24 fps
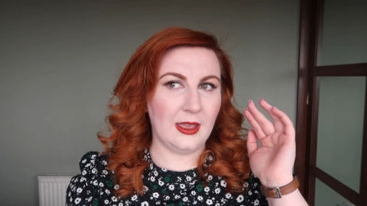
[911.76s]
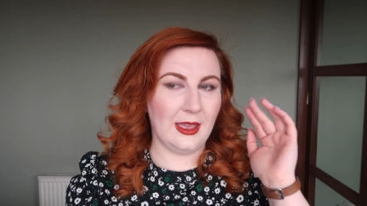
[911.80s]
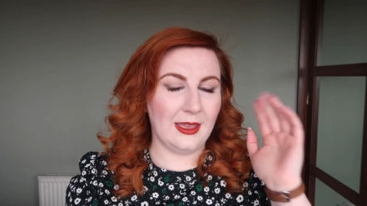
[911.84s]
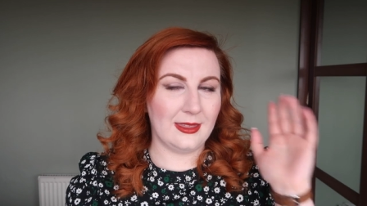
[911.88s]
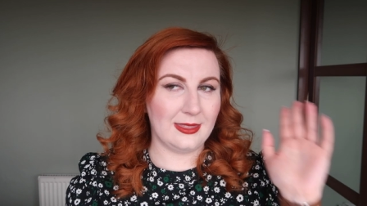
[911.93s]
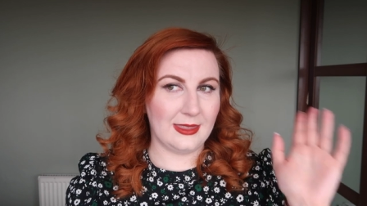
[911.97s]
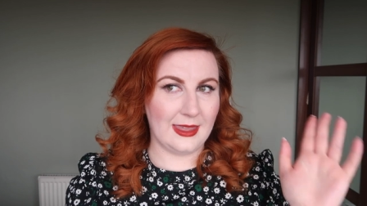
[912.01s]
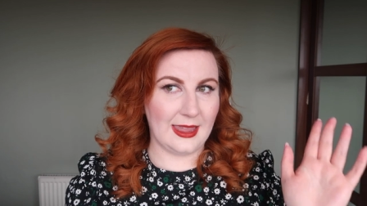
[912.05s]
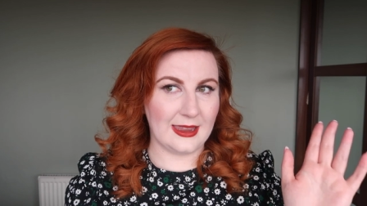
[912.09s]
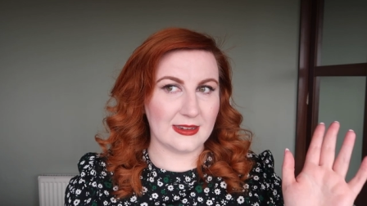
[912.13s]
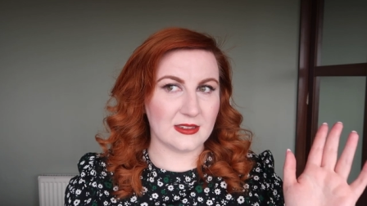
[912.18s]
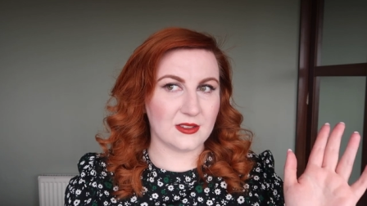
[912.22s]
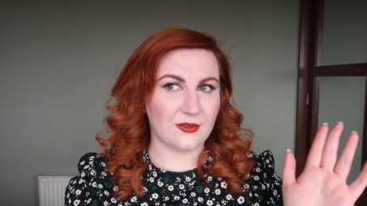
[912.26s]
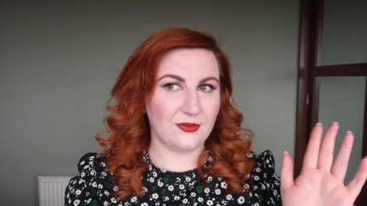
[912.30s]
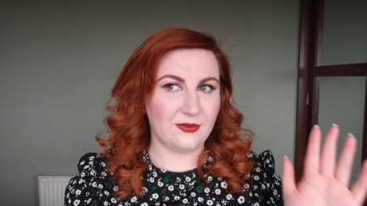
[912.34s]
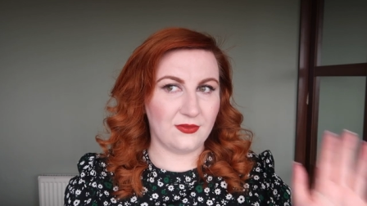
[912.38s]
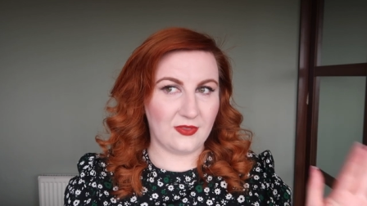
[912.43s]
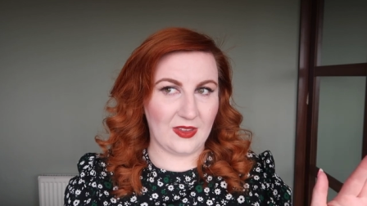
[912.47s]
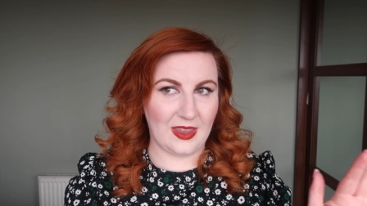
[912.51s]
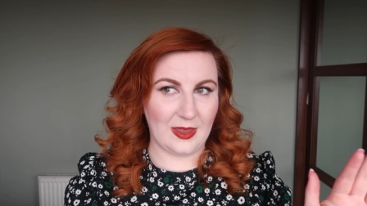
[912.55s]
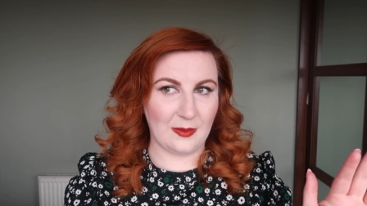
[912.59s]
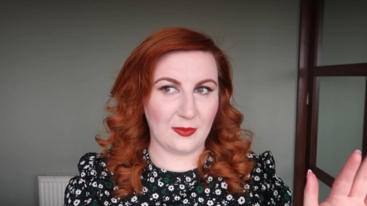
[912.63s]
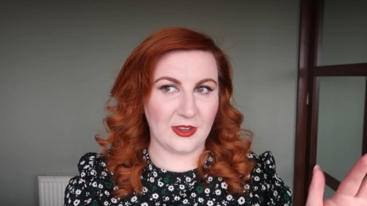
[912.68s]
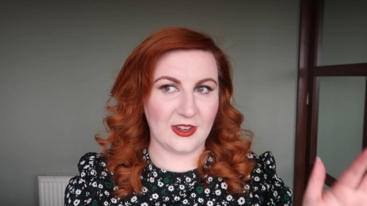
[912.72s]
at the end of
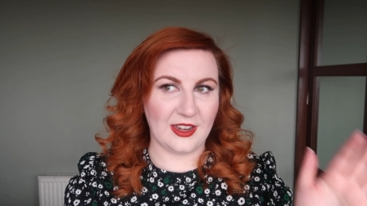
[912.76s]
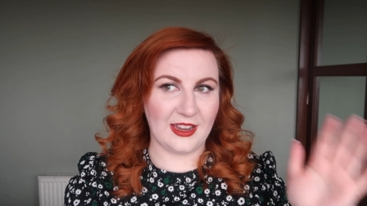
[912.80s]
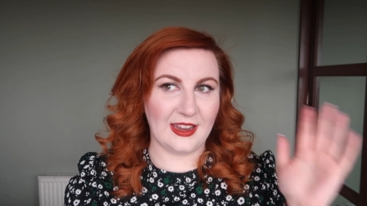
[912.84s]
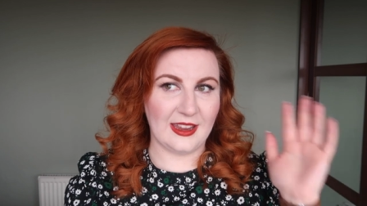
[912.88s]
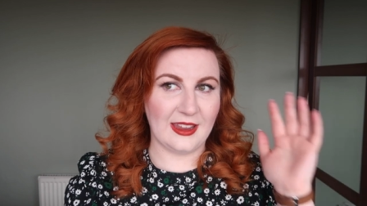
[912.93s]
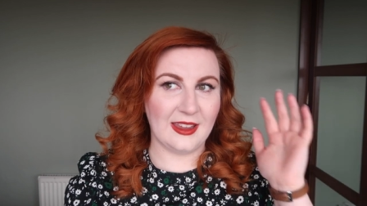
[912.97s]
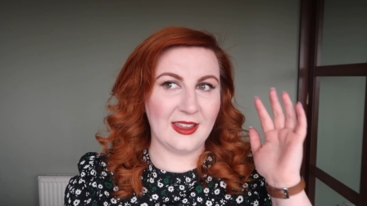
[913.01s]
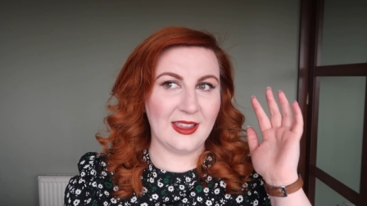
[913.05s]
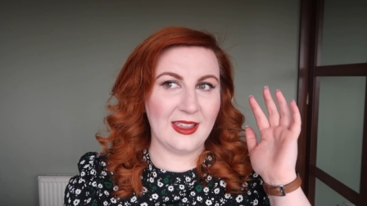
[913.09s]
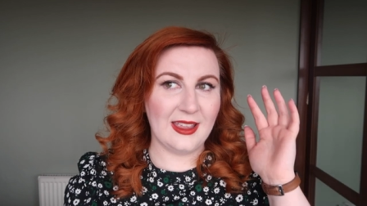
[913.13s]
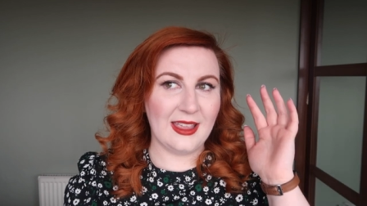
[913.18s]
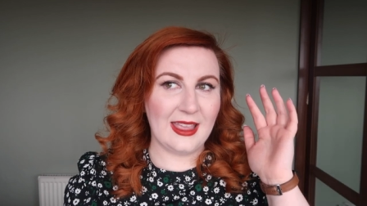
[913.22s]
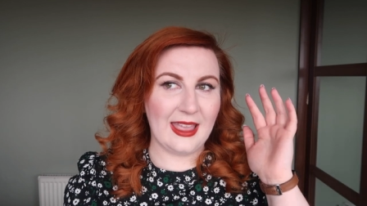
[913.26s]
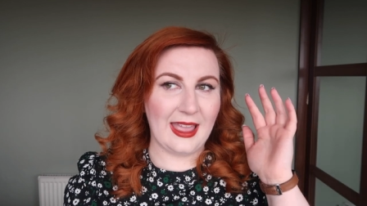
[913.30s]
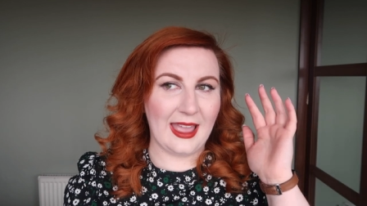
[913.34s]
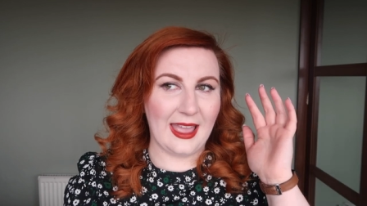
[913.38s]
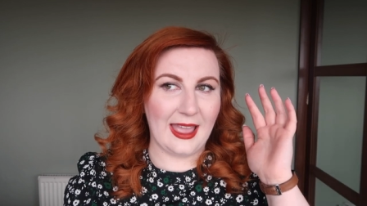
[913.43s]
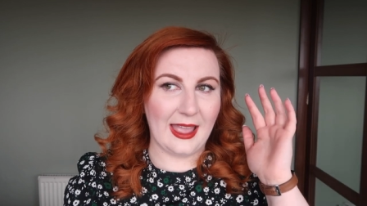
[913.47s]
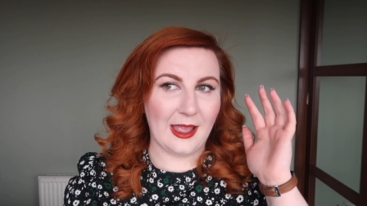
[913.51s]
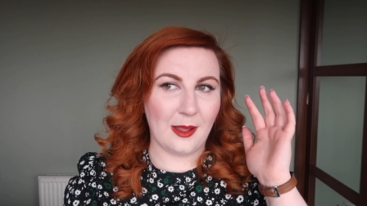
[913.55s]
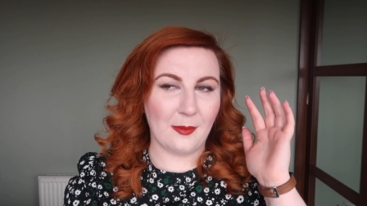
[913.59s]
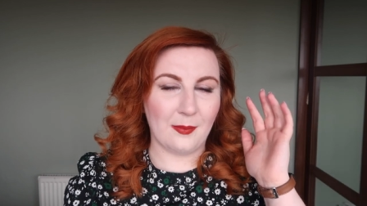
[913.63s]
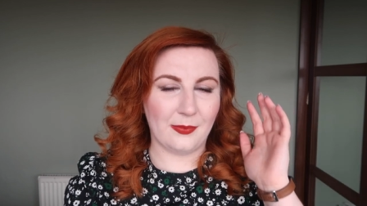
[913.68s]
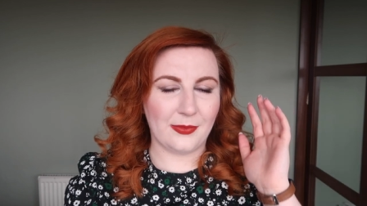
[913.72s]
February,
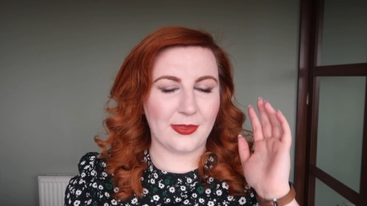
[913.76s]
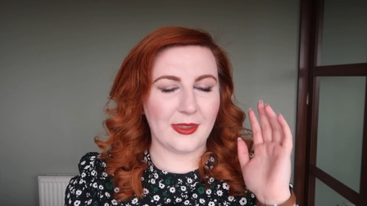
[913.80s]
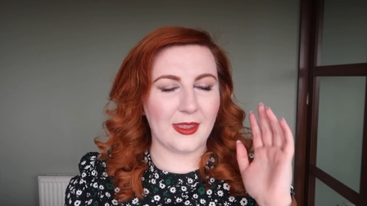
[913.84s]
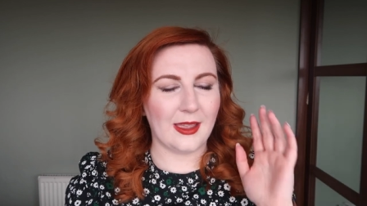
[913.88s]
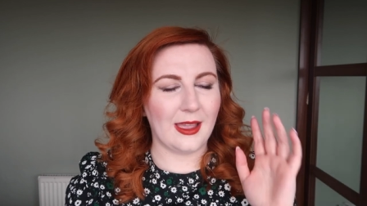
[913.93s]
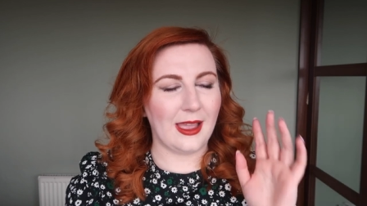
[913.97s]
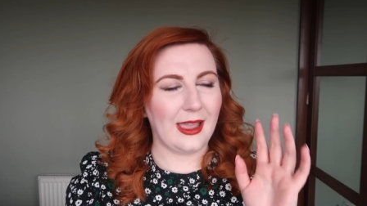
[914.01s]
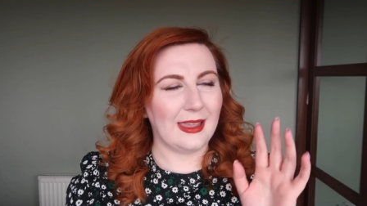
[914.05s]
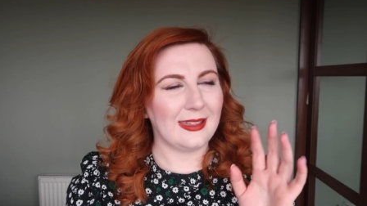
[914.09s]
um,